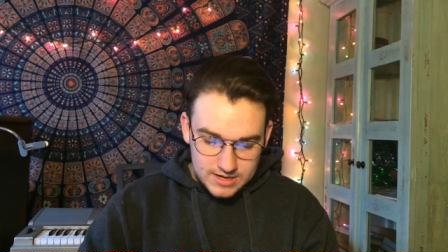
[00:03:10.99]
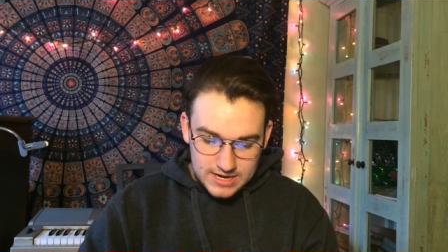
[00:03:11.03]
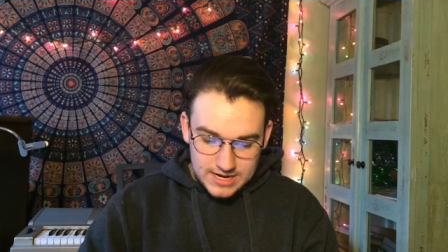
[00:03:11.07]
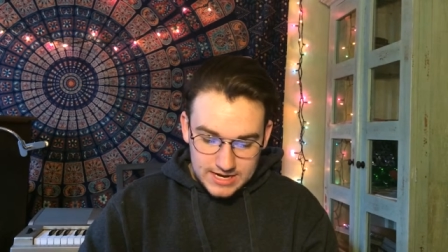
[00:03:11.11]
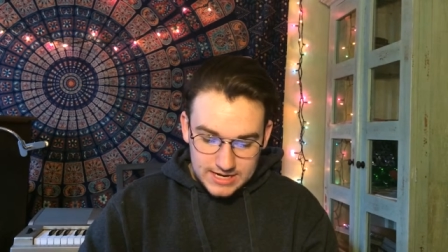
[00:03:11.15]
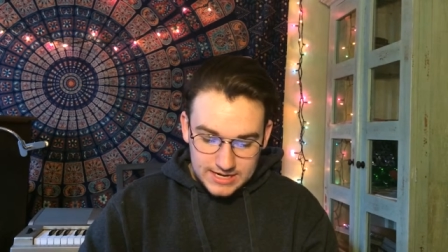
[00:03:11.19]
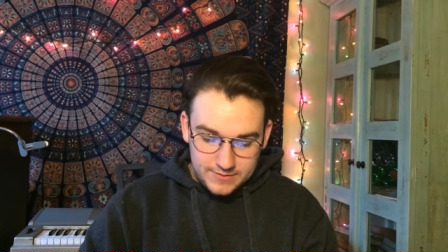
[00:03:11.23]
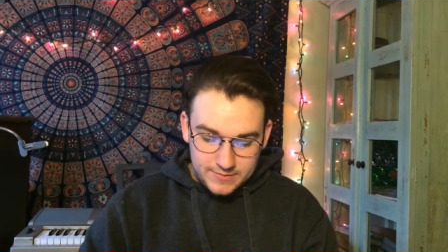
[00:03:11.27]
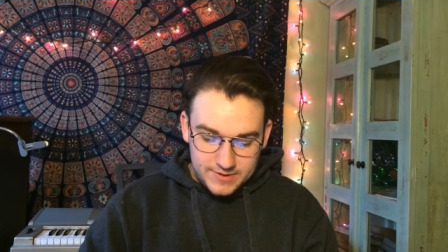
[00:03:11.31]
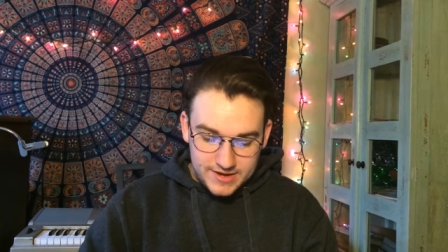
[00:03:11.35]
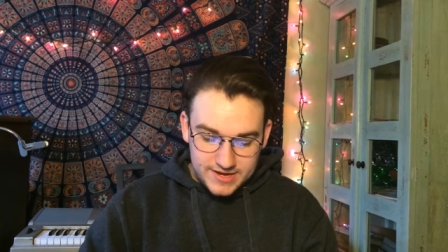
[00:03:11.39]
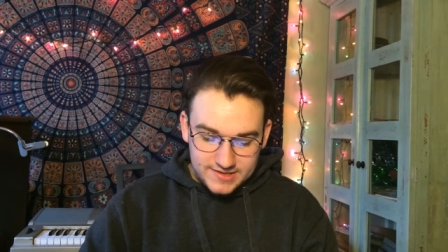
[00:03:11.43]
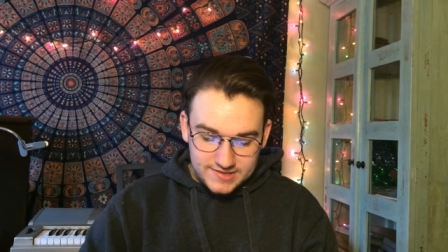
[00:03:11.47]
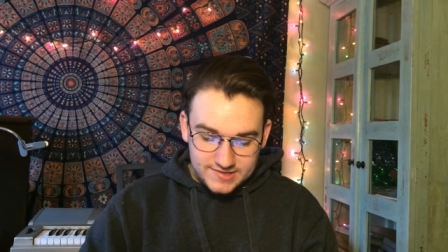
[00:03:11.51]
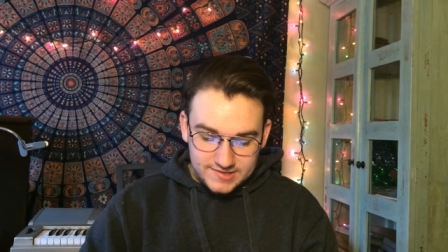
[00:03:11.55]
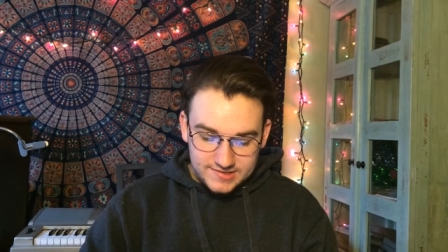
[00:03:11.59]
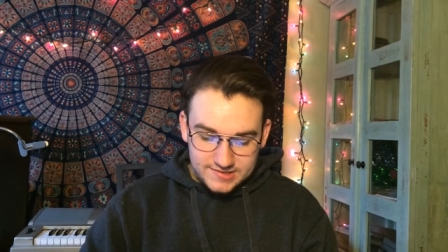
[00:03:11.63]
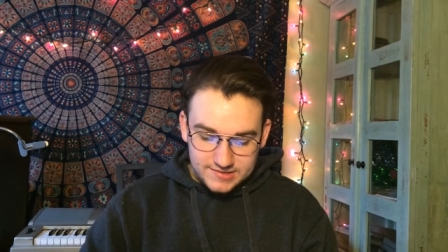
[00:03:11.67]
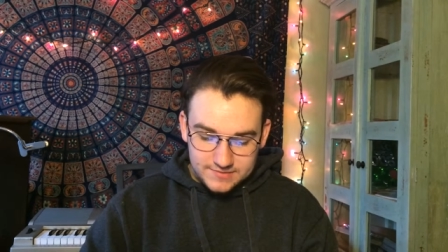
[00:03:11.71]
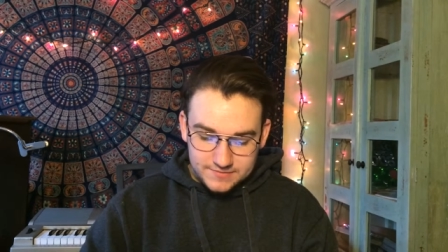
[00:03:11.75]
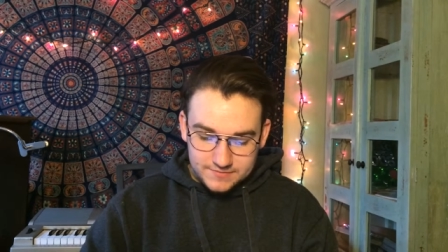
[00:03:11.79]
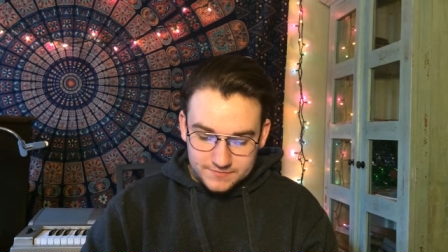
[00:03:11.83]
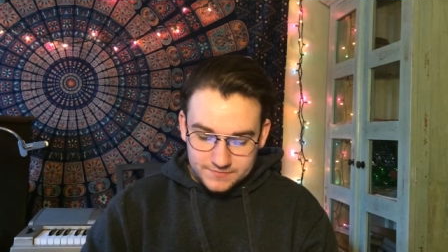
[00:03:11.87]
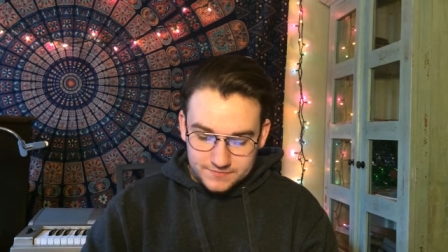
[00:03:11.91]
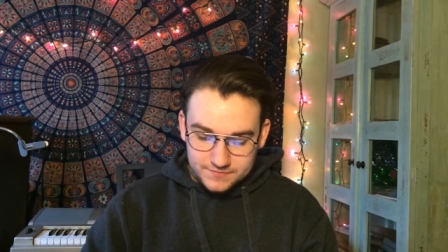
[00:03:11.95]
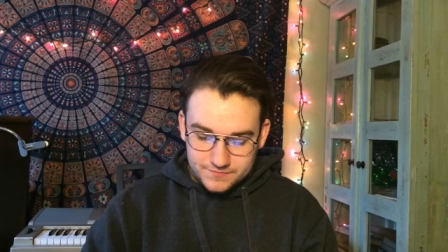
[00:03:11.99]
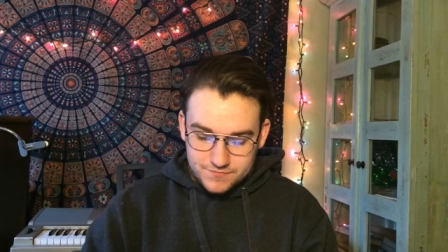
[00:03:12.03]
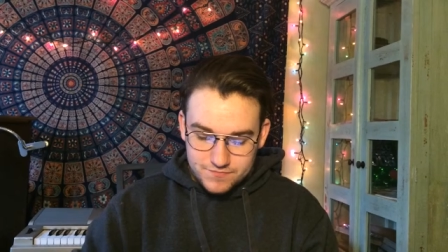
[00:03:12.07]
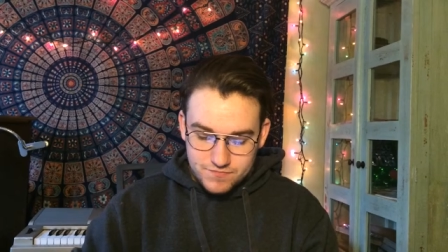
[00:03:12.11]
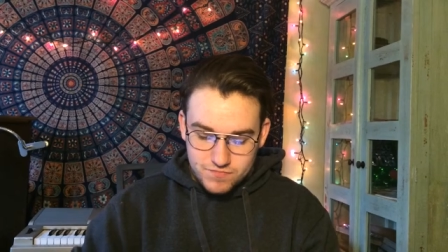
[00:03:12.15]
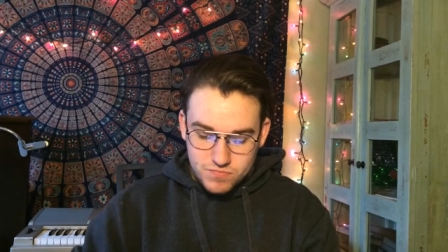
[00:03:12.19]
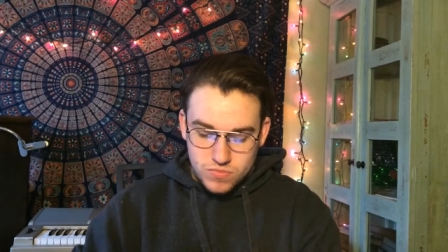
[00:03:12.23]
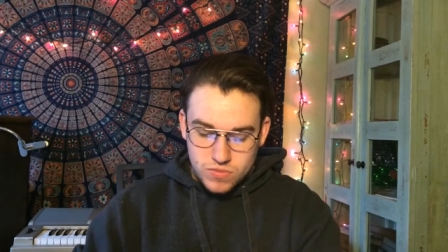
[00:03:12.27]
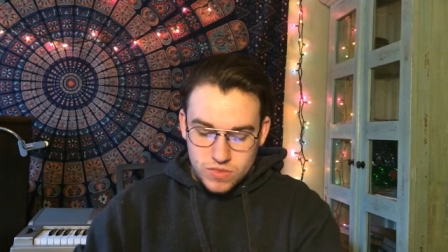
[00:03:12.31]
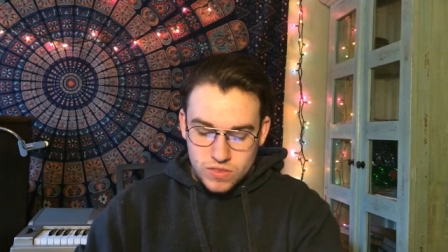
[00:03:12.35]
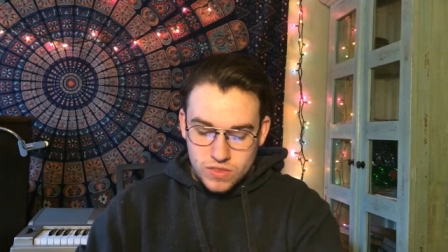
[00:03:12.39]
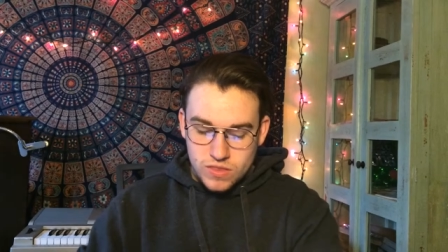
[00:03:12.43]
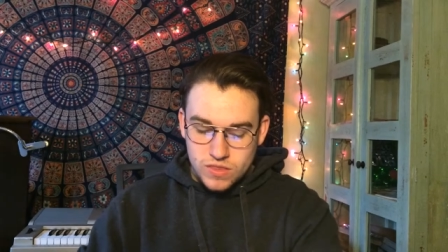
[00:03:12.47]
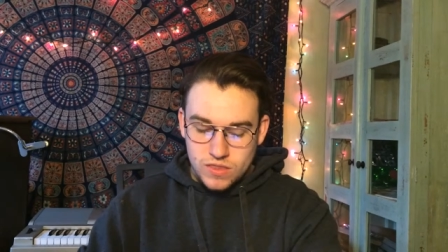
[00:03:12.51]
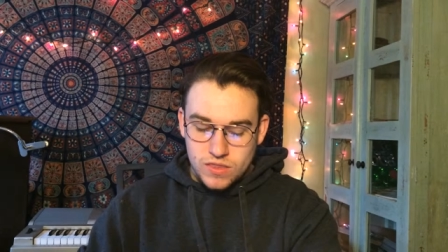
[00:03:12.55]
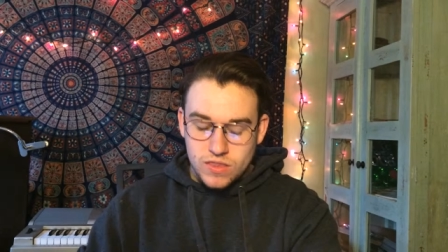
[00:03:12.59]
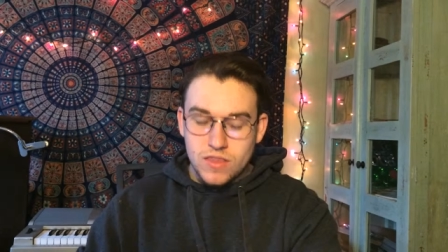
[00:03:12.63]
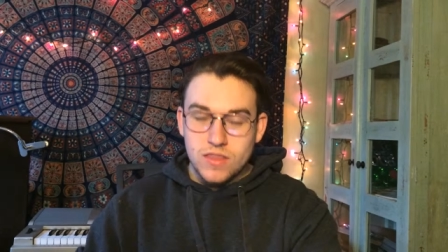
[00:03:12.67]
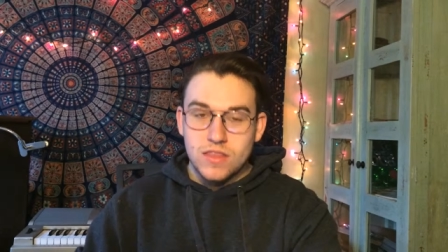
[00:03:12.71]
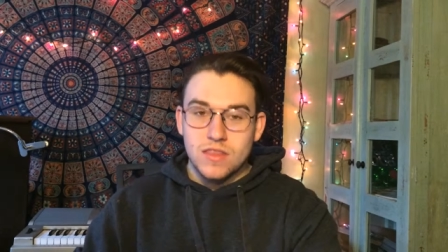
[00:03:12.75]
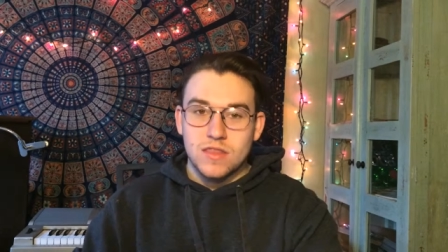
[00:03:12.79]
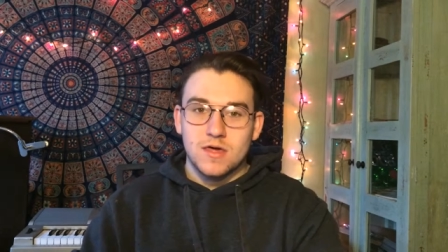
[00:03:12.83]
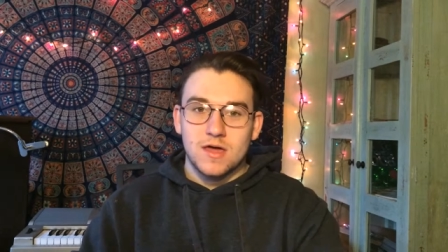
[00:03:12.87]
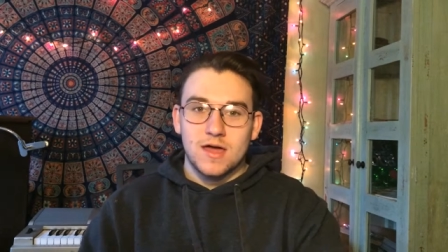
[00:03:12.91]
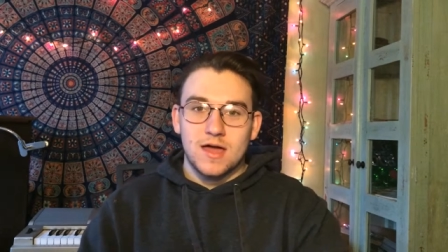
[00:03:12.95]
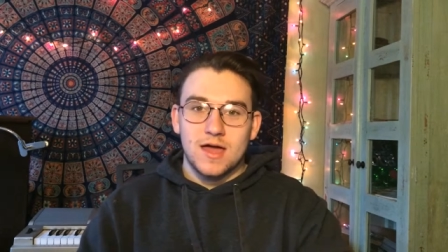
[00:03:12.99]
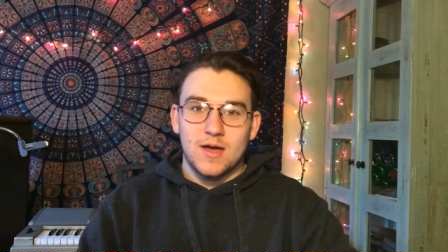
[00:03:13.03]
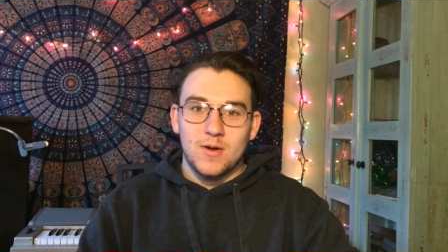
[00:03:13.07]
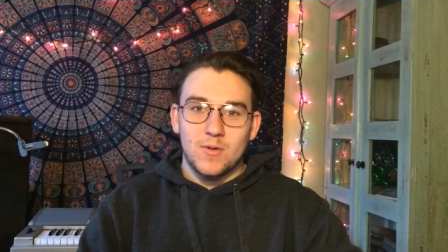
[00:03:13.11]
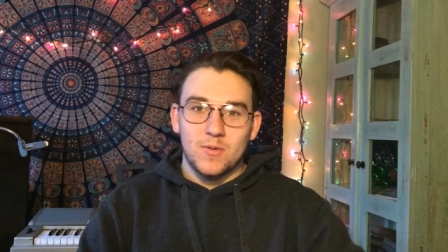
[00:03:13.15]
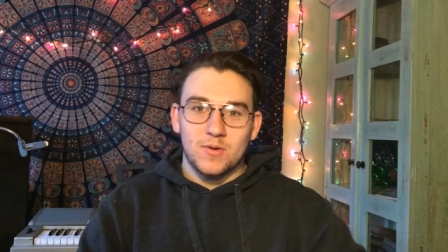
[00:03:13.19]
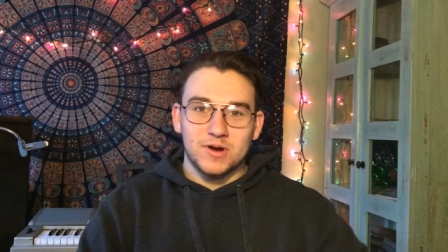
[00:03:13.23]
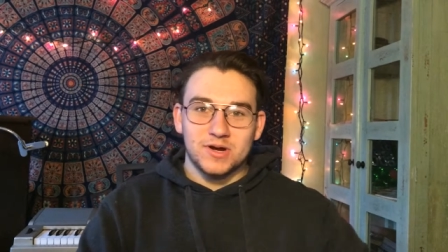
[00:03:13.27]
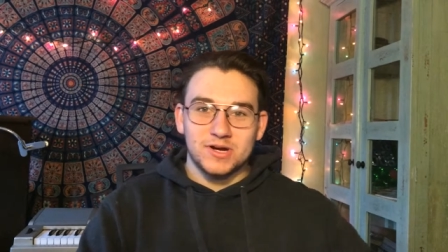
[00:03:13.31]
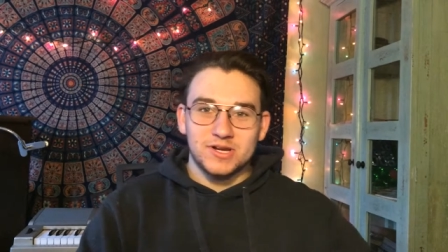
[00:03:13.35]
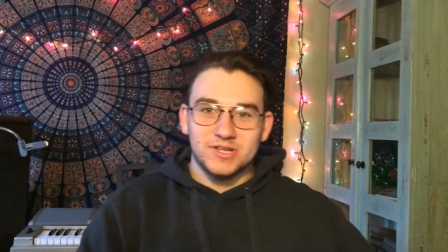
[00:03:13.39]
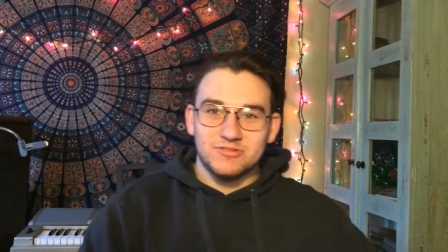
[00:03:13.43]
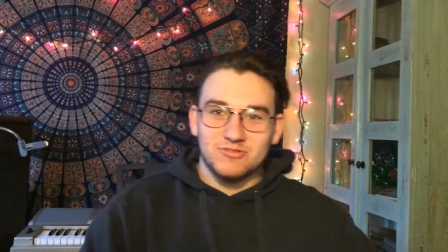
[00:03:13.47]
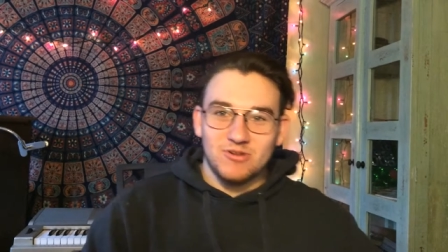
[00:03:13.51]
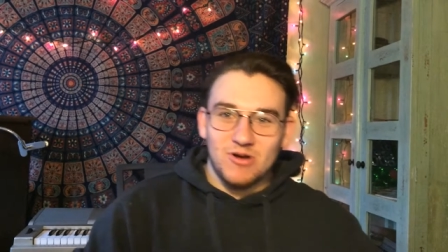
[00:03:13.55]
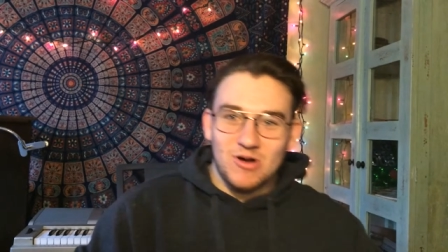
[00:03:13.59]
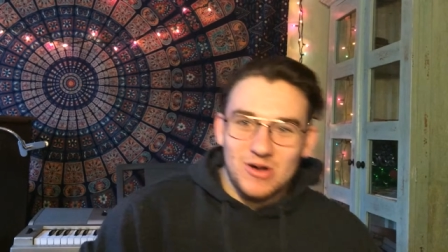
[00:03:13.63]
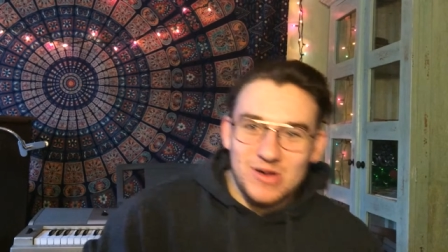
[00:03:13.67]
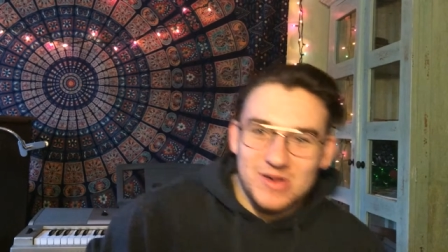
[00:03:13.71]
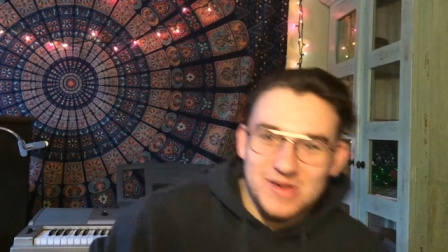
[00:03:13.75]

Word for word: Anyways, we're gonna draw